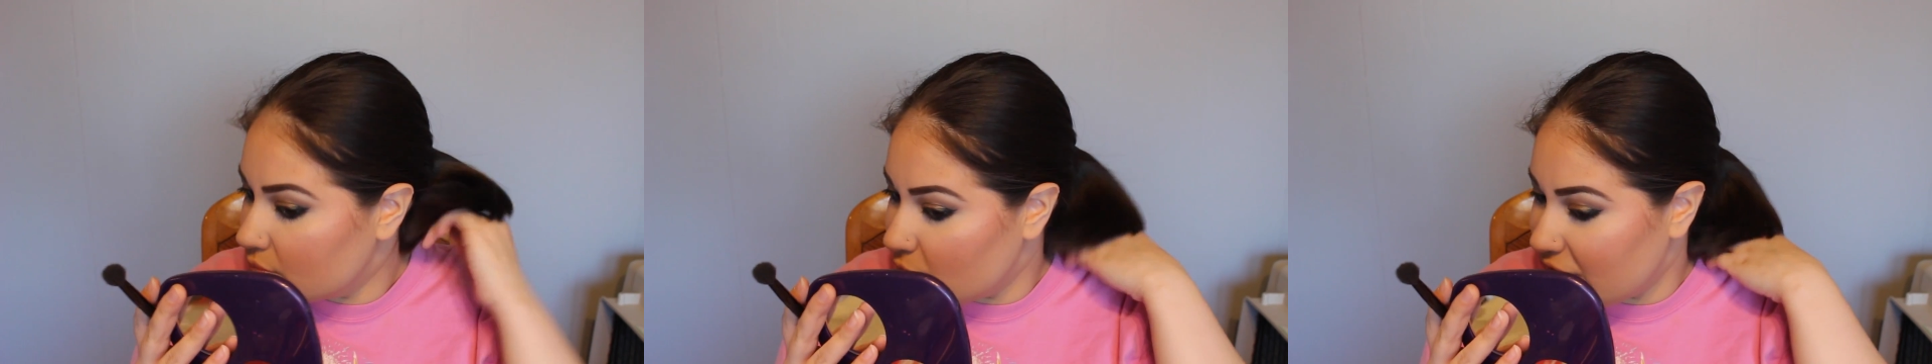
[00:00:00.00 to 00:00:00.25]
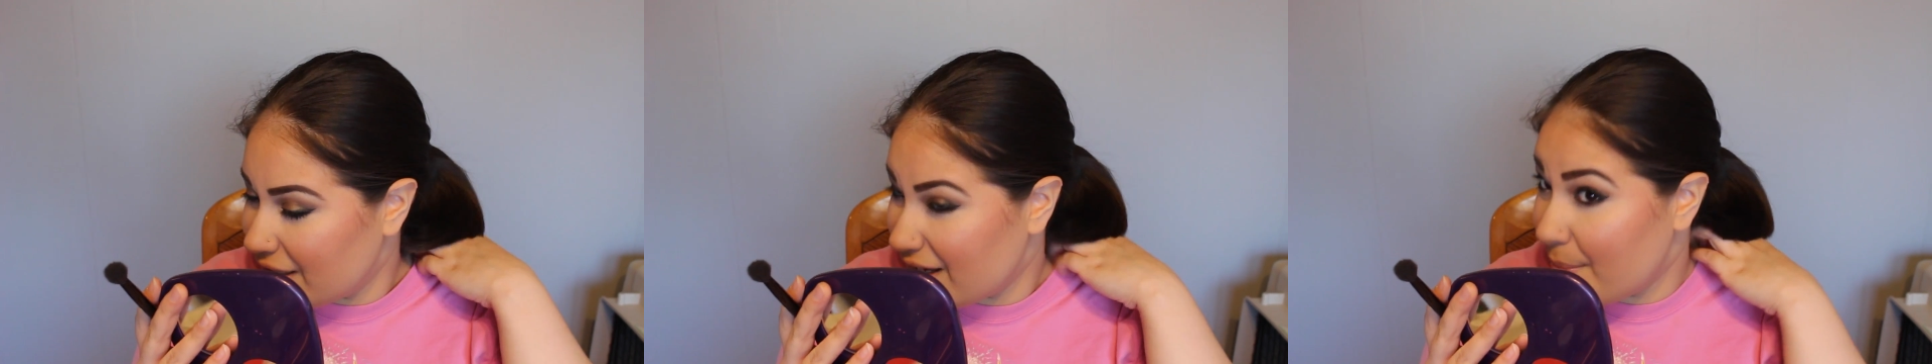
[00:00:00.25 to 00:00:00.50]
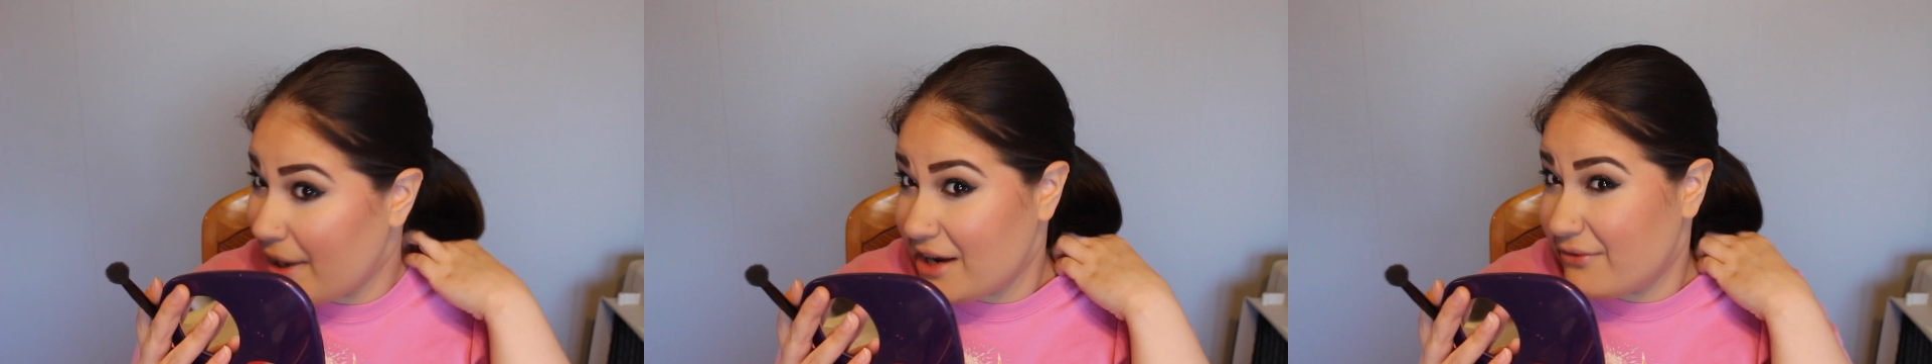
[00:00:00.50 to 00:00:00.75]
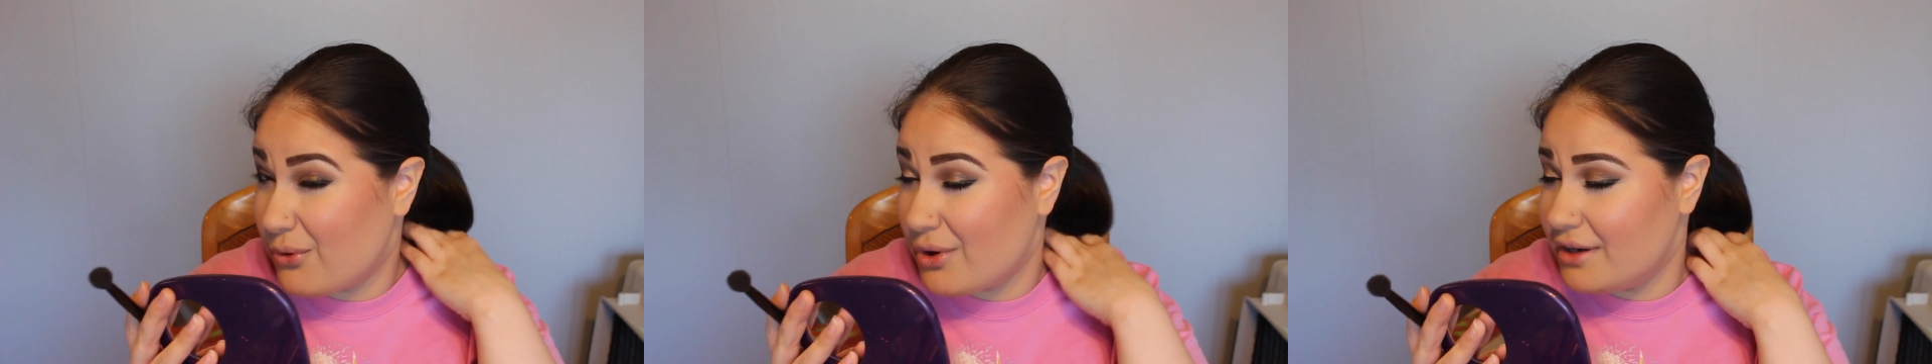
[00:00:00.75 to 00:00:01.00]
we didn't get
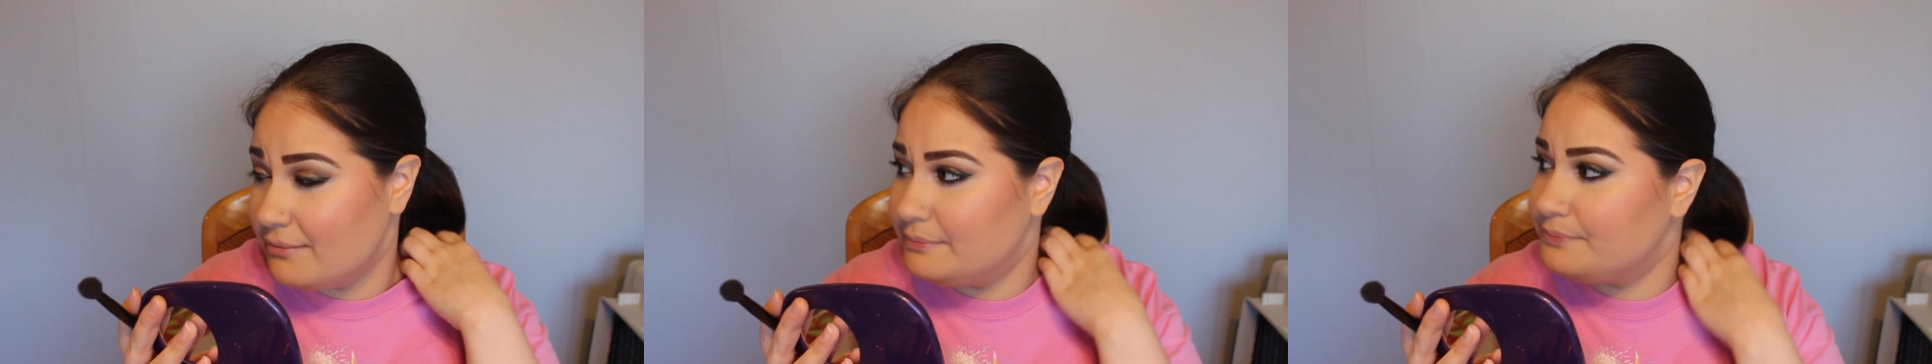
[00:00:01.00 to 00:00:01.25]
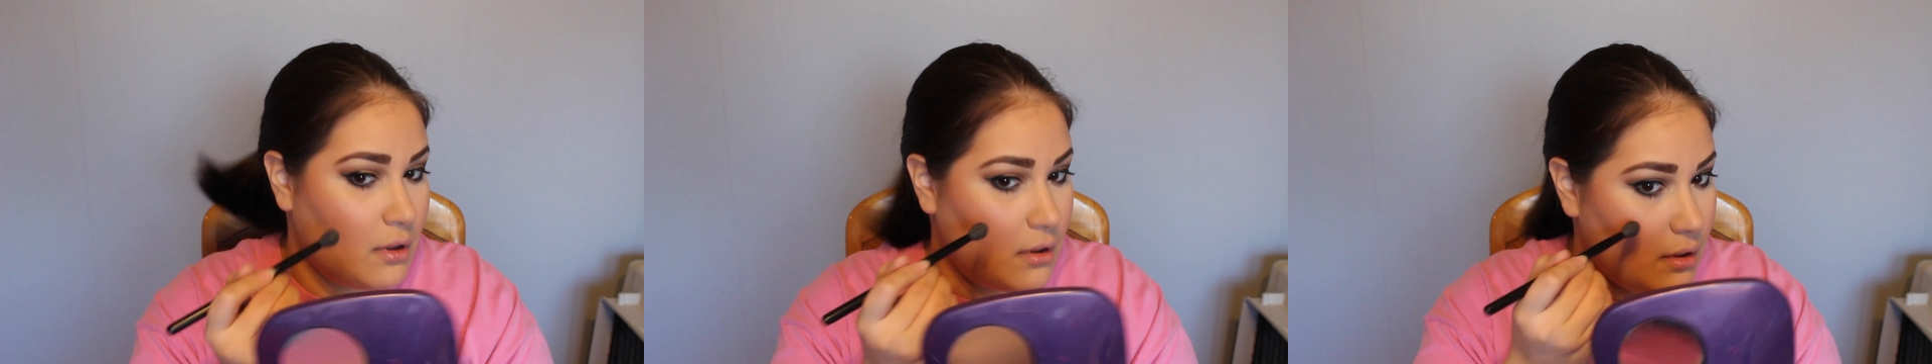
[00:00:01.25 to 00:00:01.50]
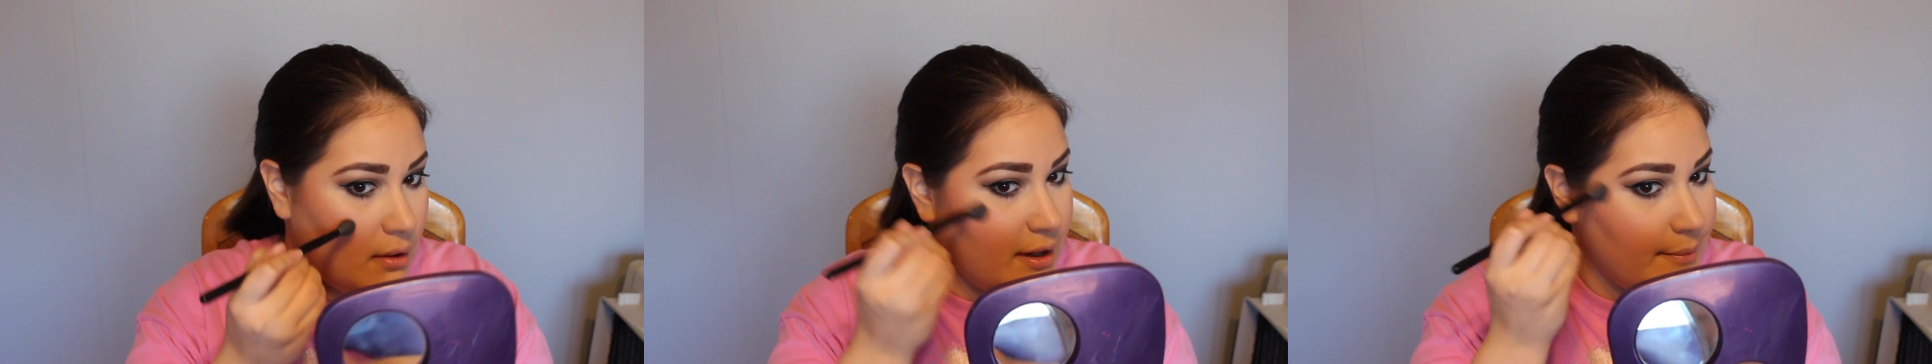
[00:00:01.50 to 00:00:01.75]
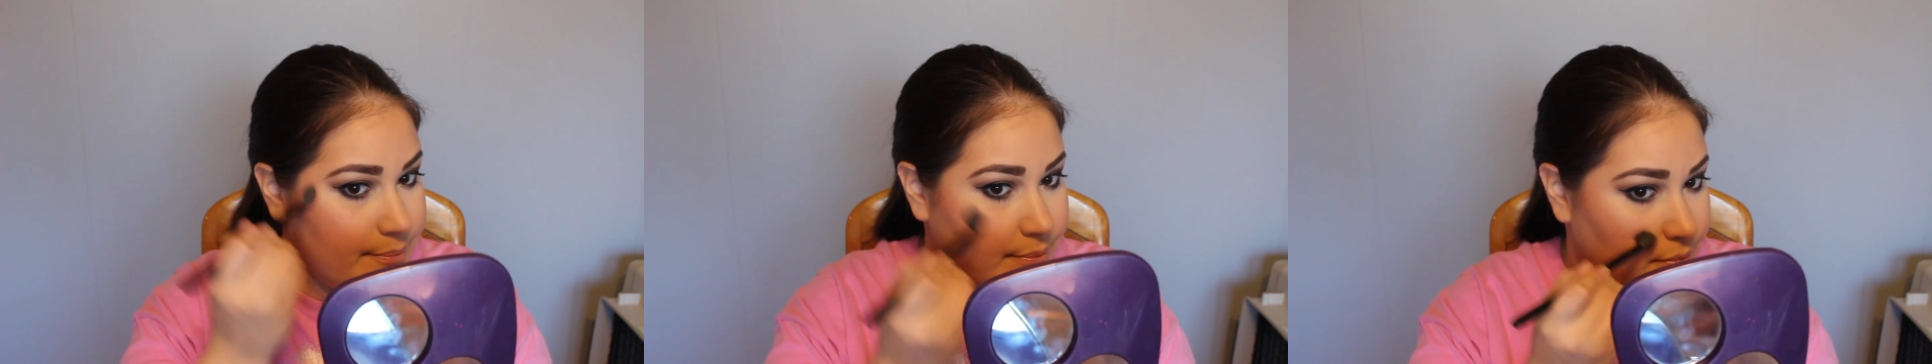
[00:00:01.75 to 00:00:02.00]
paid for it. Right.